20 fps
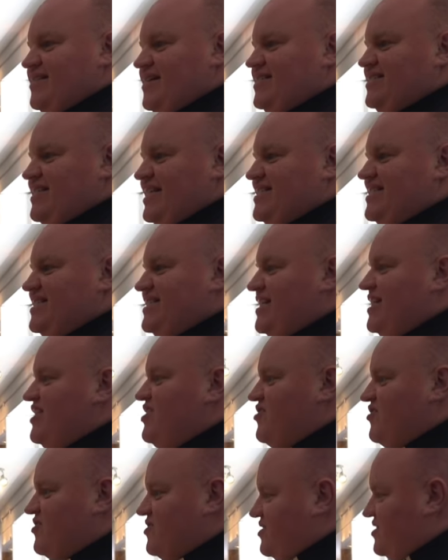It said
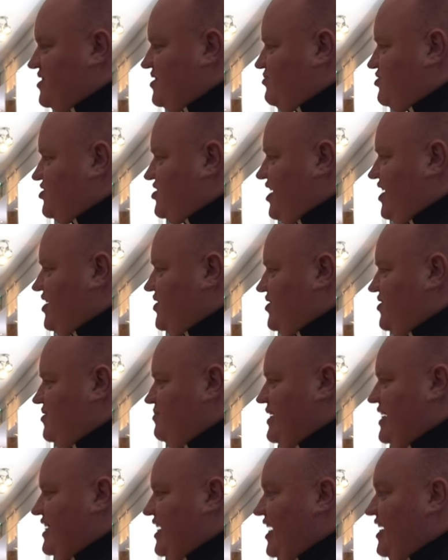seniors, you must either
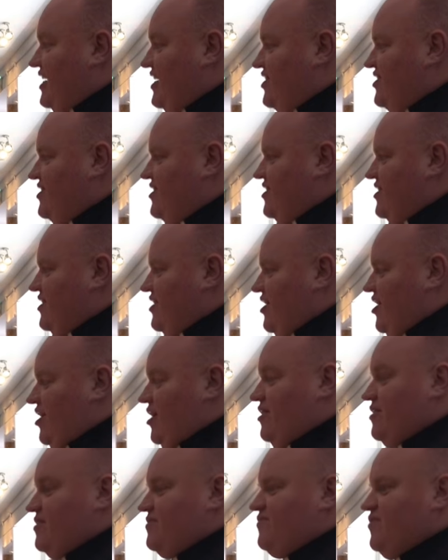be lying
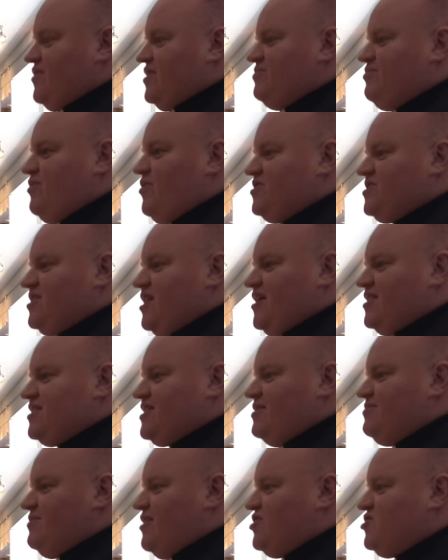or full of Botox,
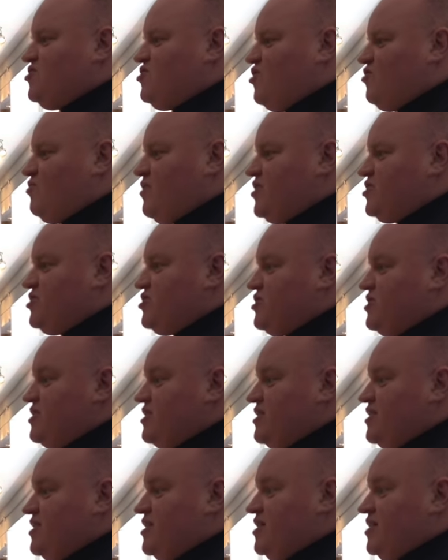I'm not sure.
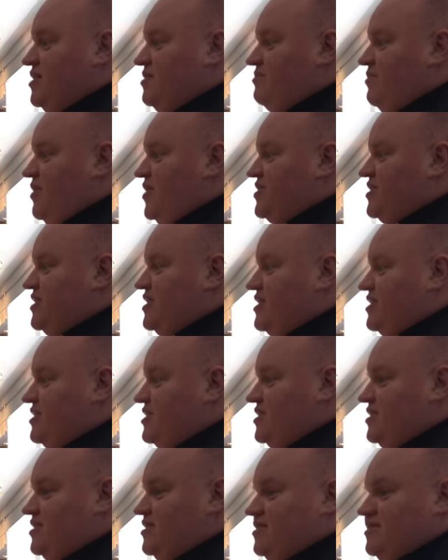thanks,
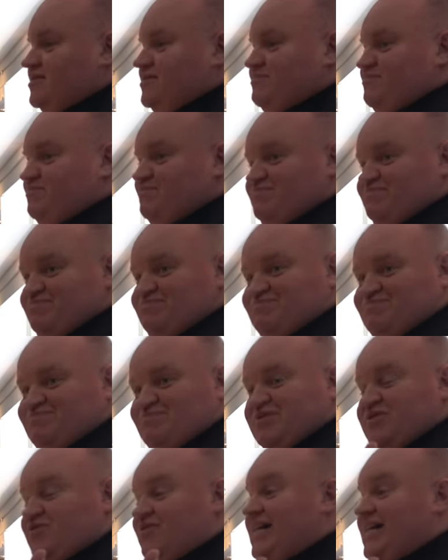thanks, Charlie. But the